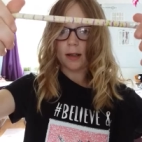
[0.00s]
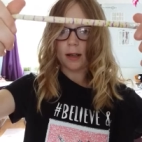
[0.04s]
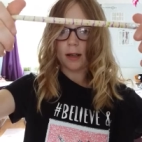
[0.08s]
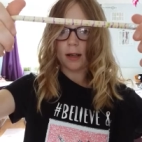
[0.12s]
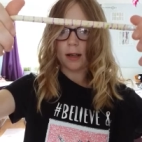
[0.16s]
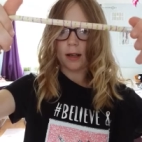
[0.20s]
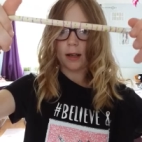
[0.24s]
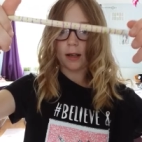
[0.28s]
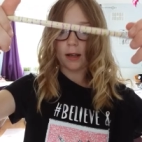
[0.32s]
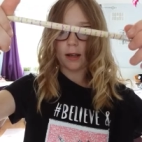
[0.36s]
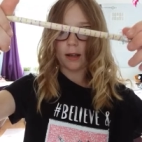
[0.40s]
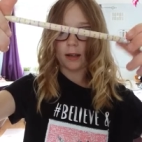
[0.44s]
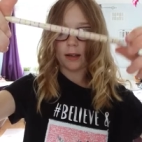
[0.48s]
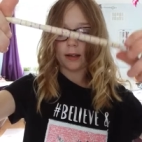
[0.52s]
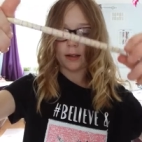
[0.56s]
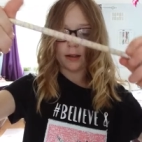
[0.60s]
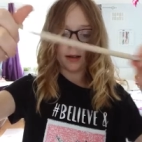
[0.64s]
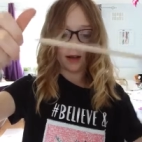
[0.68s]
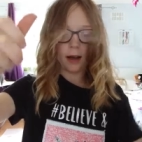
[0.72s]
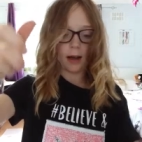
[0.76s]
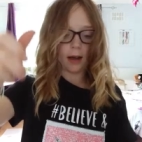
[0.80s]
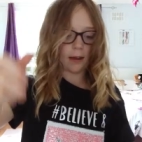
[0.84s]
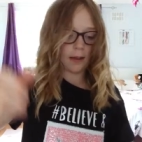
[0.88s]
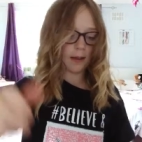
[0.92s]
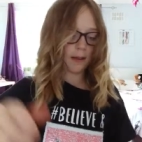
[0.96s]
And
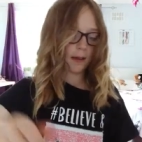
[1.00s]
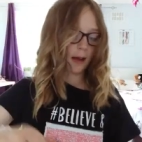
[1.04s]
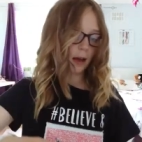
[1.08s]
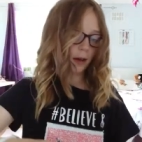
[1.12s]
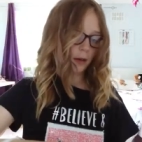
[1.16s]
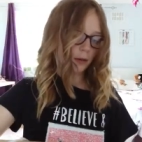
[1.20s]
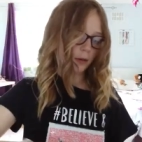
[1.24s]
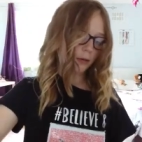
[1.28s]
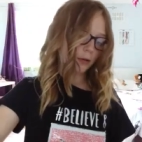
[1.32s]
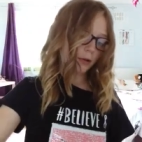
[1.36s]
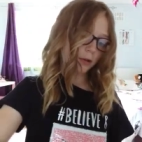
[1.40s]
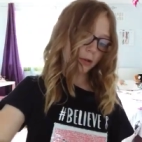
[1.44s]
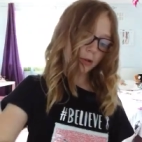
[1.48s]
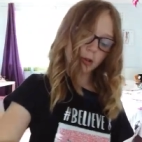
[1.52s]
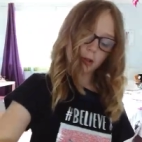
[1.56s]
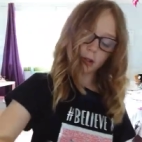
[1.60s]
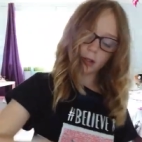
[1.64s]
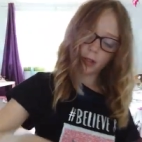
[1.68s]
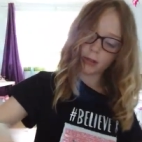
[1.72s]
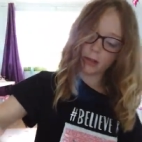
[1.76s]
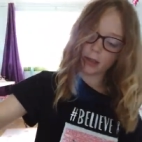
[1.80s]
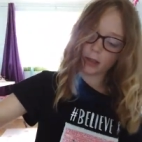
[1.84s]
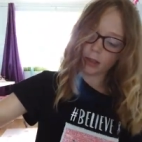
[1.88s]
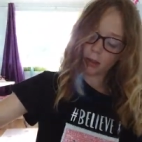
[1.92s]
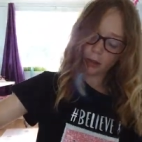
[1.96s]
now you're just going
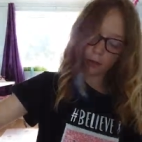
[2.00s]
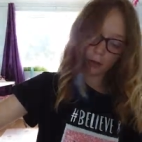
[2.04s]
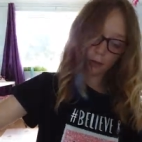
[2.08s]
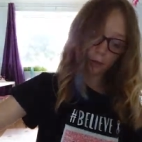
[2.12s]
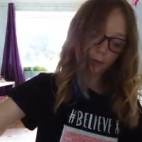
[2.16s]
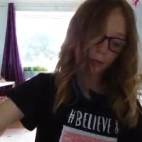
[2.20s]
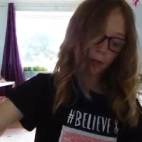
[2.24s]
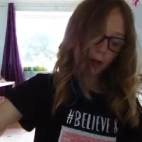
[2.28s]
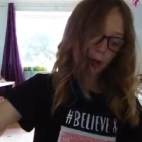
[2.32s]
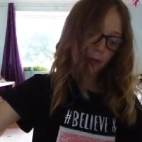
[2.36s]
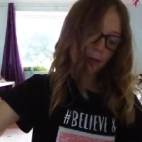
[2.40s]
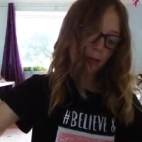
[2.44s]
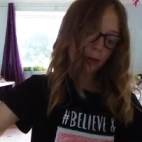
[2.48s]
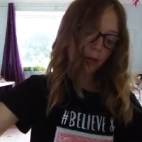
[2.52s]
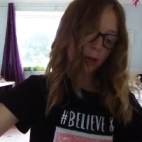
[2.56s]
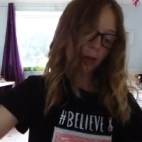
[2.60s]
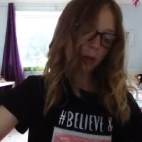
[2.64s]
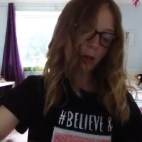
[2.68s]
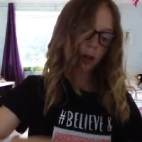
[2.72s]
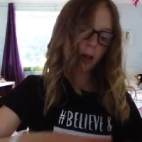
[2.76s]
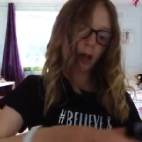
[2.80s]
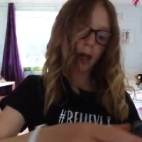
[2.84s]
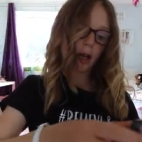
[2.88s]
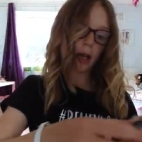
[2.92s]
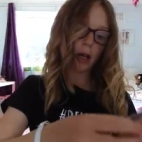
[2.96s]
to take your favourite
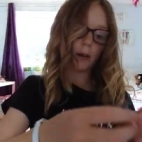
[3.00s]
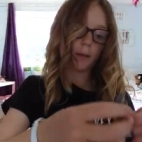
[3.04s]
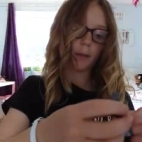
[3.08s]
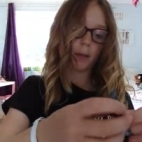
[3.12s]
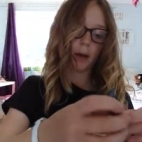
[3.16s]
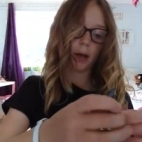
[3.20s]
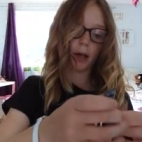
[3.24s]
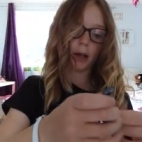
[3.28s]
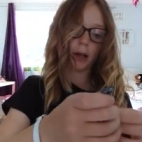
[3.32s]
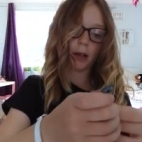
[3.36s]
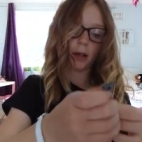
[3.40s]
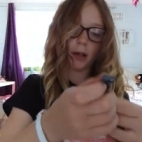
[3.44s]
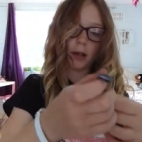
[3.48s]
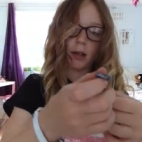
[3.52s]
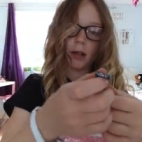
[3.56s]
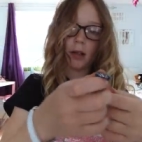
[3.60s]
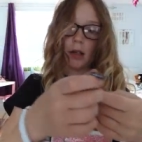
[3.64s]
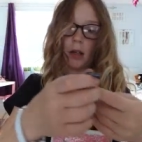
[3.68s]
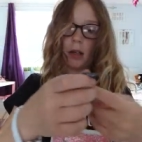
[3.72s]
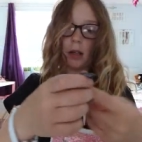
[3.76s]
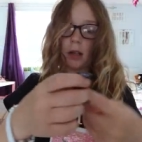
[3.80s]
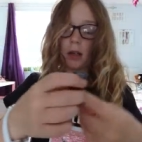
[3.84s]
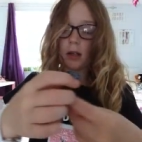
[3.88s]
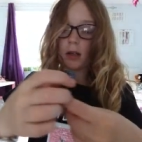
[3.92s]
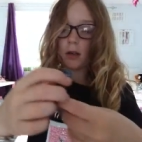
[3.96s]
colour hairband.
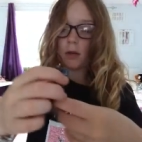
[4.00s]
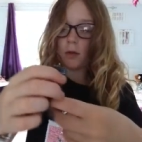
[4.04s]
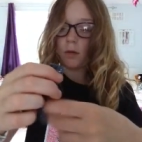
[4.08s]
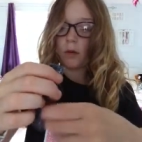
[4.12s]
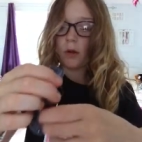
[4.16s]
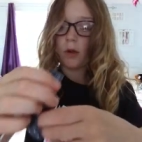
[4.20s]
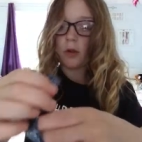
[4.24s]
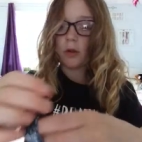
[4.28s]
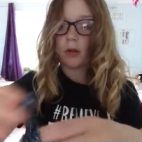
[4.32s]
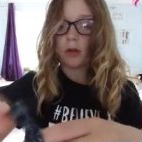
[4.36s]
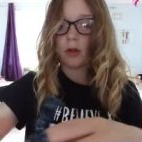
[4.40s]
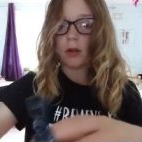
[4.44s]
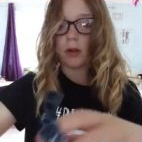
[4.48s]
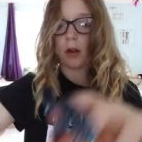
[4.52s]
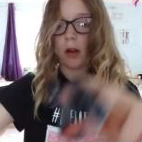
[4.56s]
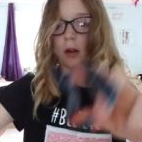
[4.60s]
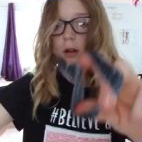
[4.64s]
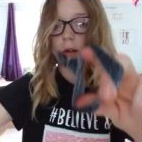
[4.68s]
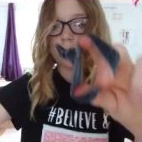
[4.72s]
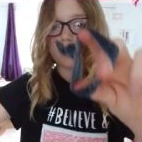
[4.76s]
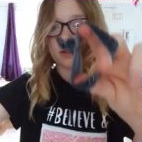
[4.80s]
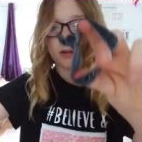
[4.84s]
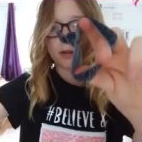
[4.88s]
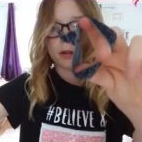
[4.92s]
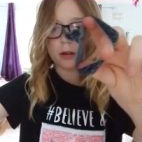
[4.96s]
Which one
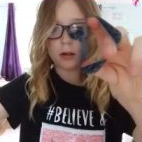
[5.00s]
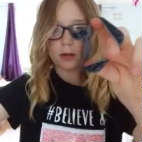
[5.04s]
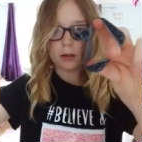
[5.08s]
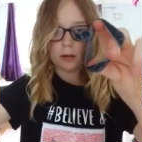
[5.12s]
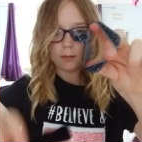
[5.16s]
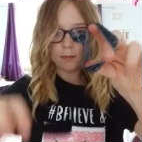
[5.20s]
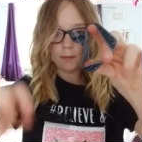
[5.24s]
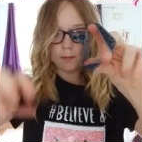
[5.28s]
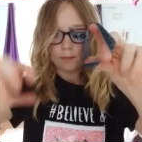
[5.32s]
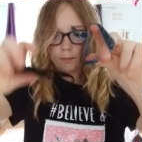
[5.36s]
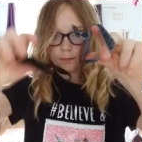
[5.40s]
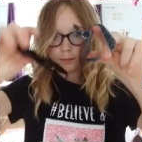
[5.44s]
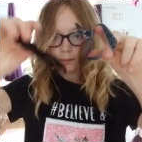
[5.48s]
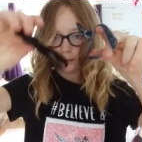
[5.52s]
I do?